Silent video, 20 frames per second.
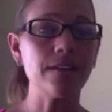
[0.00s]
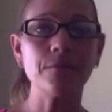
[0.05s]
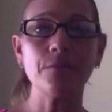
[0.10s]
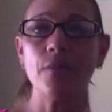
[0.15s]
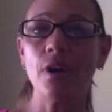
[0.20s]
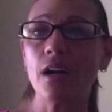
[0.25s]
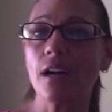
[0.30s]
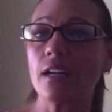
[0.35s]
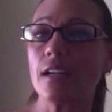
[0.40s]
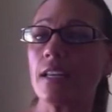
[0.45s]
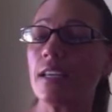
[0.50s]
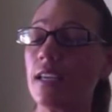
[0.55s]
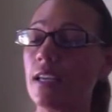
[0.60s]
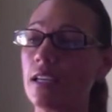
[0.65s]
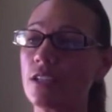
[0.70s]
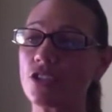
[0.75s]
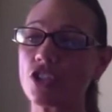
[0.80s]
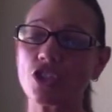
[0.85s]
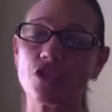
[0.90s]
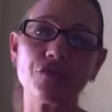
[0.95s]
and Marty
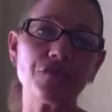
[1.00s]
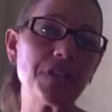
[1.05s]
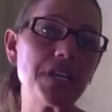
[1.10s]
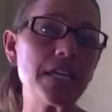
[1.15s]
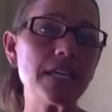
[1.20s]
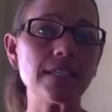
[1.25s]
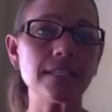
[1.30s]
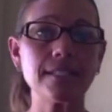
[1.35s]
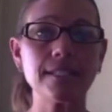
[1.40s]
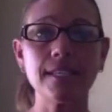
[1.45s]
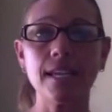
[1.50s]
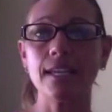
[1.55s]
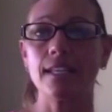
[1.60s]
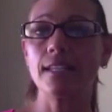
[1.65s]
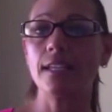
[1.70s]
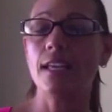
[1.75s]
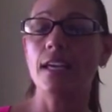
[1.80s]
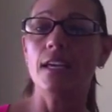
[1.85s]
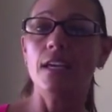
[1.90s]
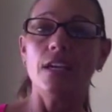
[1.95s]
and Charisse
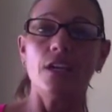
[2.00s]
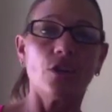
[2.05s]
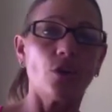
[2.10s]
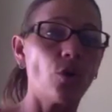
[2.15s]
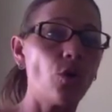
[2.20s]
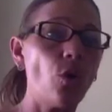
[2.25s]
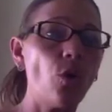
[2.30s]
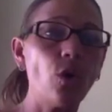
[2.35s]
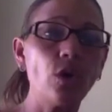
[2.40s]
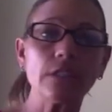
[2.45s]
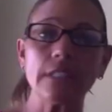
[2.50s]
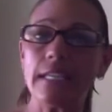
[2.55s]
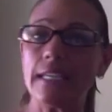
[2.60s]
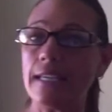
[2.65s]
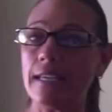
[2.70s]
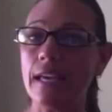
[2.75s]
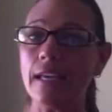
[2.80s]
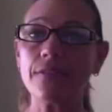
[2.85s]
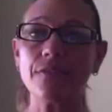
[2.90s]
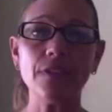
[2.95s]
and
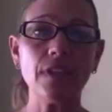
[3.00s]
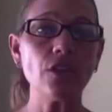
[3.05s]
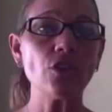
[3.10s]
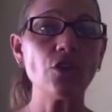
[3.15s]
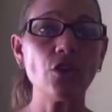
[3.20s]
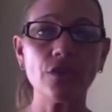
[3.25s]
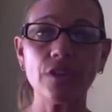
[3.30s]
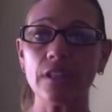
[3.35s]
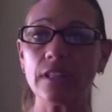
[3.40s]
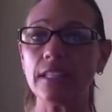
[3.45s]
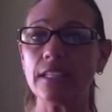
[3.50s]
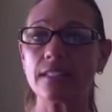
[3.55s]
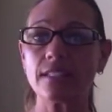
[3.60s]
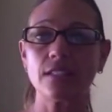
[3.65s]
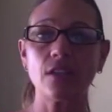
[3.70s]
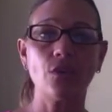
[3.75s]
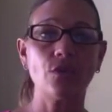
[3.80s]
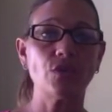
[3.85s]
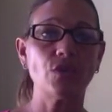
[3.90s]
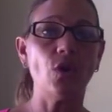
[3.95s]
Goldie, and the
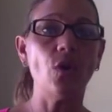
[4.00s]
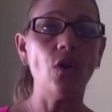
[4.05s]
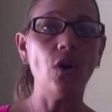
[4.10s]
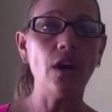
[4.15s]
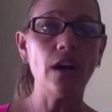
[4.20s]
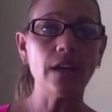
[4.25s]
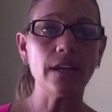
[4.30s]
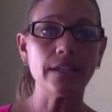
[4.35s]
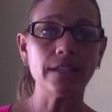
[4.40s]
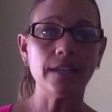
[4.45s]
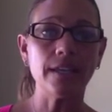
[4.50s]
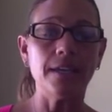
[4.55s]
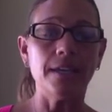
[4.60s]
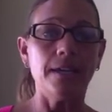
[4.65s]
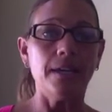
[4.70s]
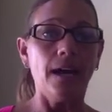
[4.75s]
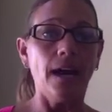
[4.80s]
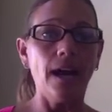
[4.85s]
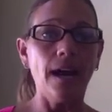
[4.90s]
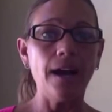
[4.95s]
list goes on.
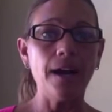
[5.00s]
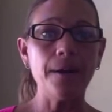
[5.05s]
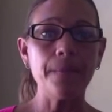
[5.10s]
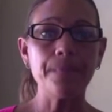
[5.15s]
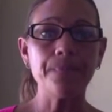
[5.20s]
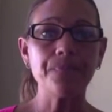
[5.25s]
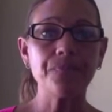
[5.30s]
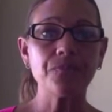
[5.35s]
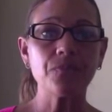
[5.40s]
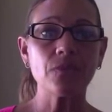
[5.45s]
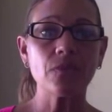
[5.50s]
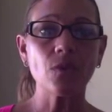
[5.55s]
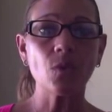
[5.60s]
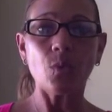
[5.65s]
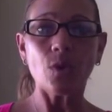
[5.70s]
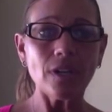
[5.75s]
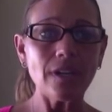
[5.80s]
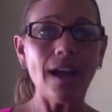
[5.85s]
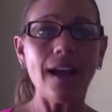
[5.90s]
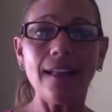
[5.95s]

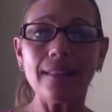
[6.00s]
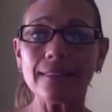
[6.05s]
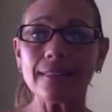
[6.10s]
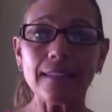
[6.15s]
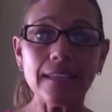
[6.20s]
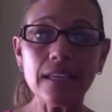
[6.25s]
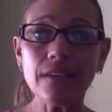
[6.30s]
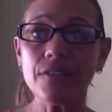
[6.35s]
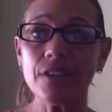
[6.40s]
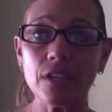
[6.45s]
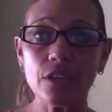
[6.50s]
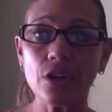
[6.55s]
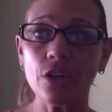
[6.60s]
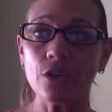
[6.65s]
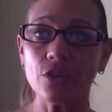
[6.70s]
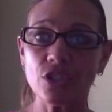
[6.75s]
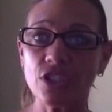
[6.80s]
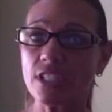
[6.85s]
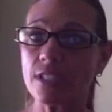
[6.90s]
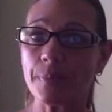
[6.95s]
We're not leaving
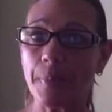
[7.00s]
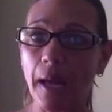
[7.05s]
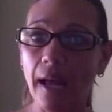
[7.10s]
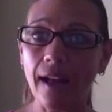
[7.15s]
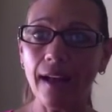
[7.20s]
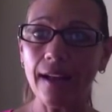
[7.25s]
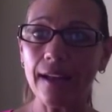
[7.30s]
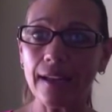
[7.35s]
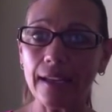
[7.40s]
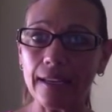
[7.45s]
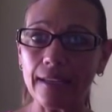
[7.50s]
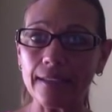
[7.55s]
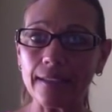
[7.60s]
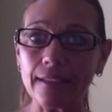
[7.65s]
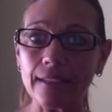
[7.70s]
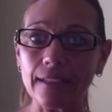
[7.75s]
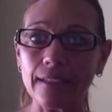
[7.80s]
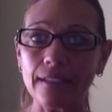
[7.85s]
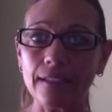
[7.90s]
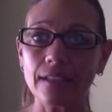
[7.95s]
coaches behind.
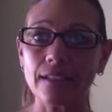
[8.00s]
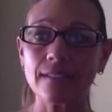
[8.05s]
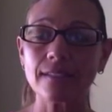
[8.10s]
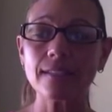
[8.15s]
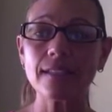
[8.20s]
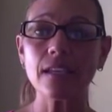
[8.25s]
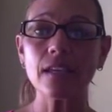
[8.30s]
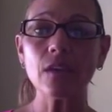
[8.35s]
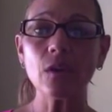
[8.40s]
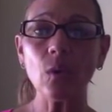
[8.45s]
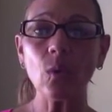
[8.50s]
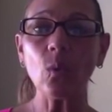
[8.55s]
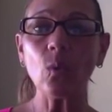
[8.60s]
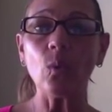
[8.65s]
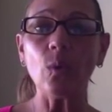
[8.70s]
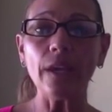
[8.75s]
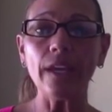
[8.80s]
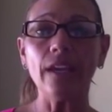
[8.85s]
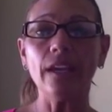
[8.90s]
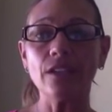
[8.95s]
See,
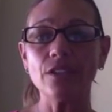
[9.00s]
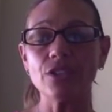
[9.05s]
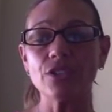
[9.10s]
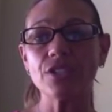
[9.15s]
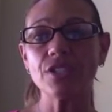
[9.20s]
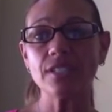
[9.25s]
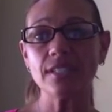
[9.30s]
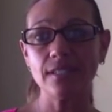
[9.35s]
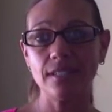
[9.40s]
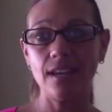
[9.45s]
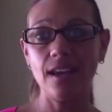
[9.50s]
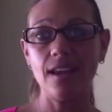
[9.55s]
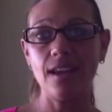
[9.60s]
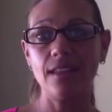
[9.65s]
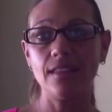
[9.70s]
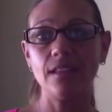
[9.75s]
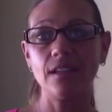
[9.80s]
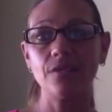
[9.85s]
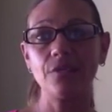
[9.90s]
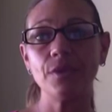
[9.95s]
we
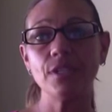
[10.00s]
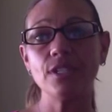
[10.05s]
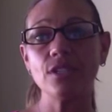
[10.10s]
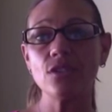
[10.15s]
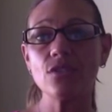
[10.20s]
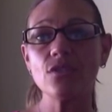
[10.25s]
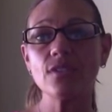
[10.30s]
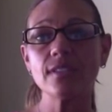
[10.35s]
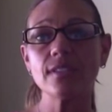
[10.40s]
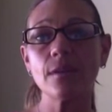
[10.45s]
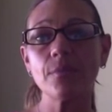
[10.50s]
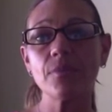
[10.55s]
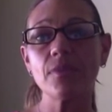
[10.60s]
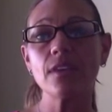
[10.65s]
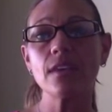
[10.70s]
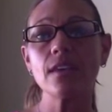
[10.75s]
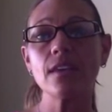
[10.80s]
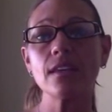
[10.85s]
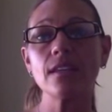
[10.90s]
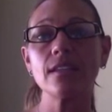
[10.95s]
understand that if we do
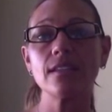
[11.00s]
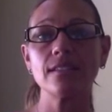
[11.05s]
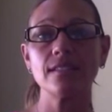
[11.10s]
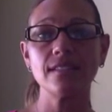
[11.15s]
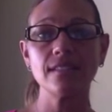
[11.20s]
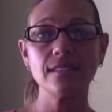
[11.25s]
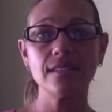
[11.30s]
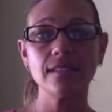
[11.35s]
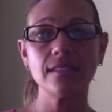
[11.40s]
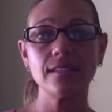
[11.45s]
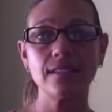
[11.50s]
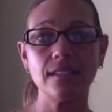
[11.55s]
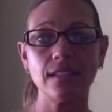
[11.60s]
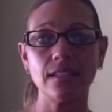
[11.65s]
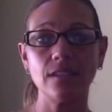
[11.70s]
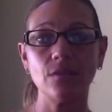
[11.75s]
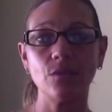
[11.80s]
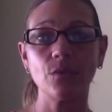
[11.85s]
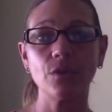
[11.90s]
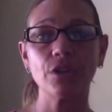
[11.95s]
something
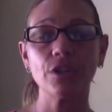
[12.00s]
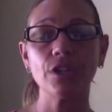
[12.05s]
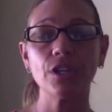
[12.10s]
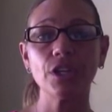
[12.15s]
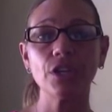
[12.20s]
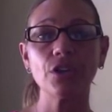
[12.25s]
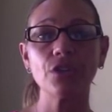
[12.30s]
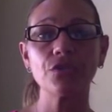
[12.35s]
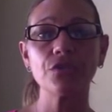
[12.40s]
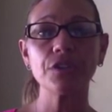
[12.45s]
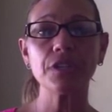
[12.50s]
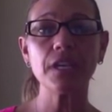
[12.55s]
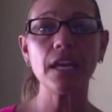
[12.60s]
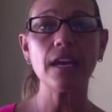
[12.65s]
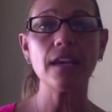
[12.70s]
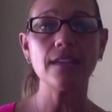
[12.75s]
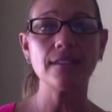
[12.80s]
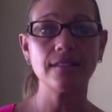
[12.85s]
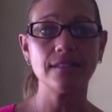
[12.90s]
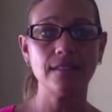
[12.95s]
consistent, we're going to
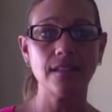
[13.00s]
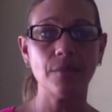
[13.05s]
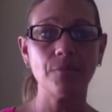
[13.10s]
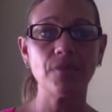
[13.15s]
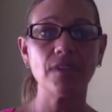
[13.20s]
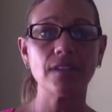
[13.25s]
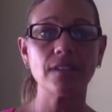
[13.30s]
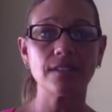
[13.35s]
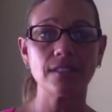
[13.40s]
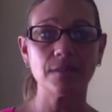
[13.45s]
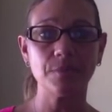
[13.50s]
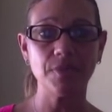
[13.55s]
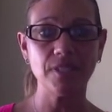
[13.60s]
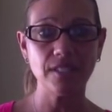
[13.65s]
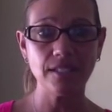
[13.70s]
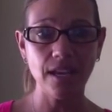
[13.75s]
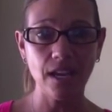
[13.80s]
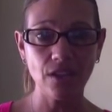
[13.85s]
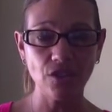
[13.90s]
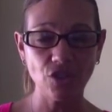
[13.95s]
create something
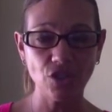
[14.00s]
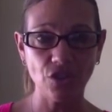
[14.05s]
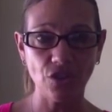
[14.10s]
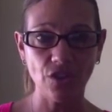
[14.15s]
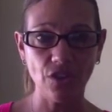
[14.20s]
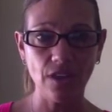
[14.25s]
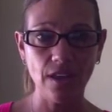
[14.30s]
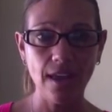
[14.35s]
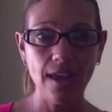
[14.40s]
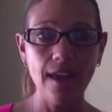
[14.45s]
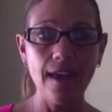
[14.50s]
substantial.